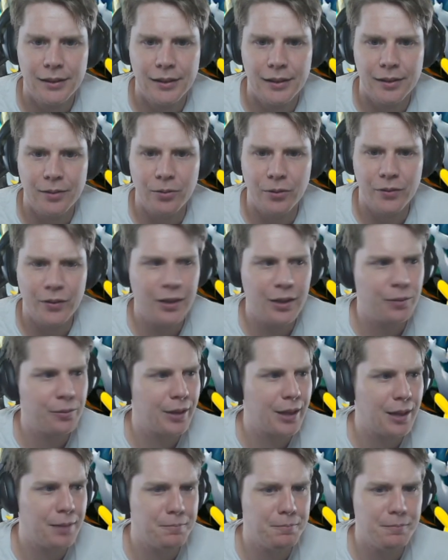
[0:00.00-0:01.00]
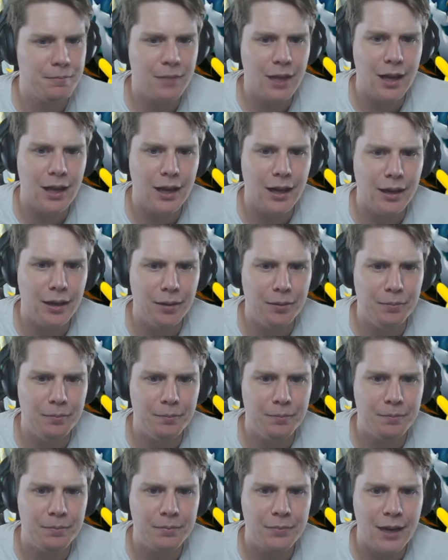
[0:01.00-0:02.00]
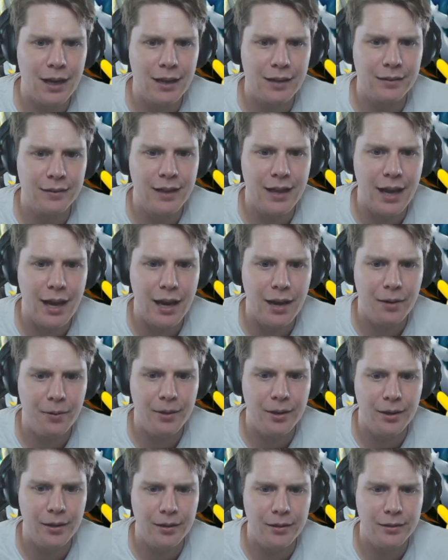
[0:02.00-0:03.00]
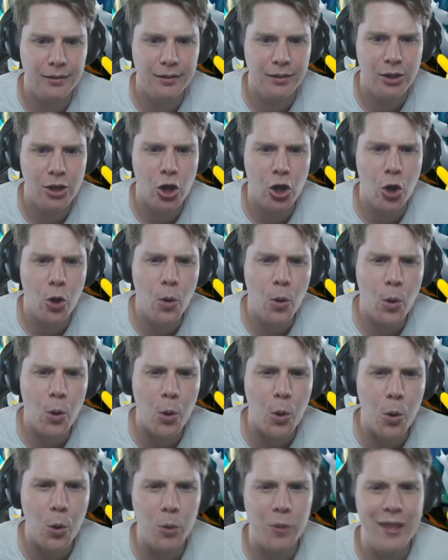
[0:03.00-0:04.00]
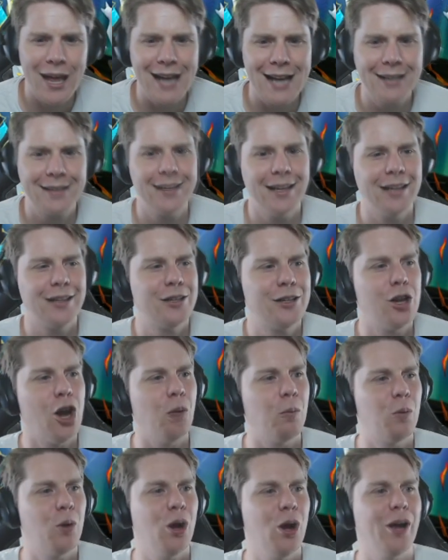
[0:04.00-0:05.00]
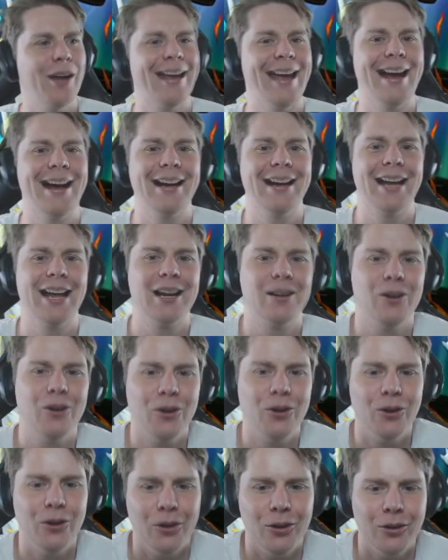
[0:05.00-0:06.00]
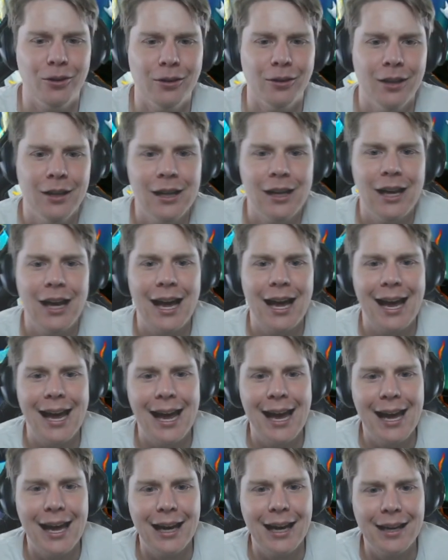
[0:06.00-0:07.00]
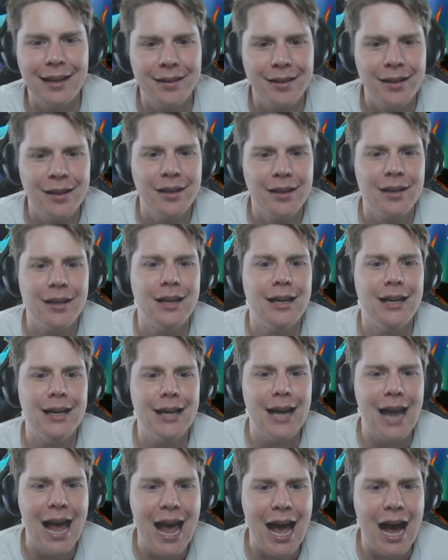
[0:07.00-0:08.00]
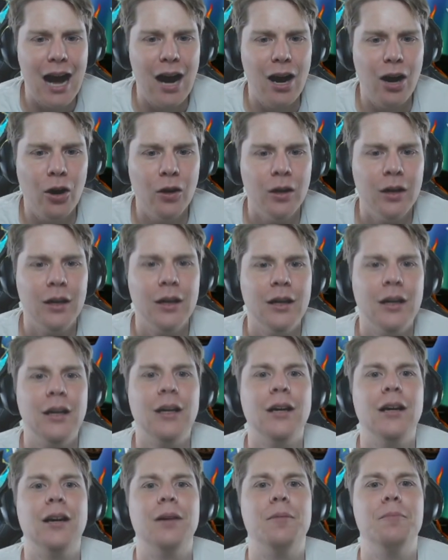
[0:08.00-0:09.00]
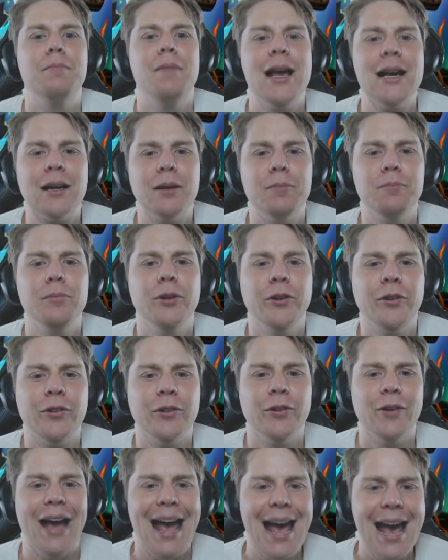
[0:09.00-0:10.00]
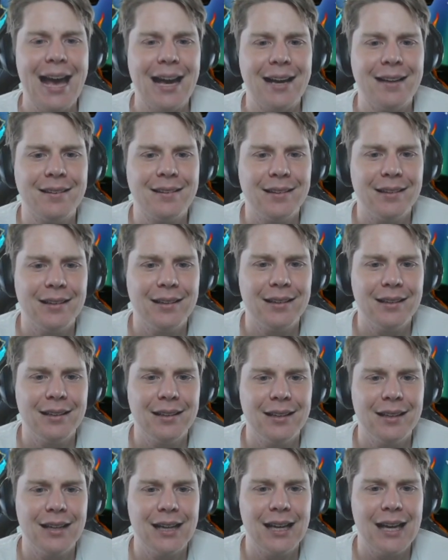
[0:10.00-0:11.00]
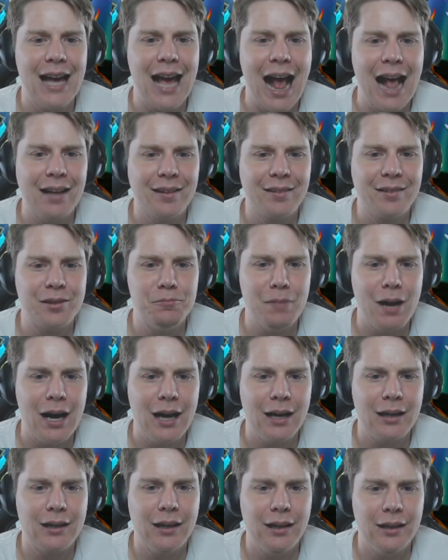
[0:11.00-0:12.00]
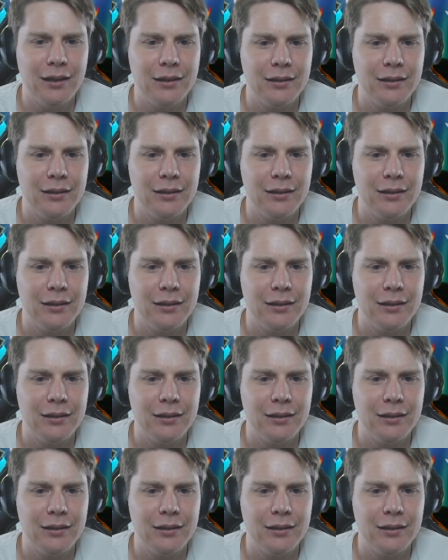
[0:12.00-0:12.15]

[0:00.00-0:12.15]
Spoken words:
Wants to get rid of that, Altaria. Oh, that did not work out at all. And now, Mega Mewtwo X has the marker.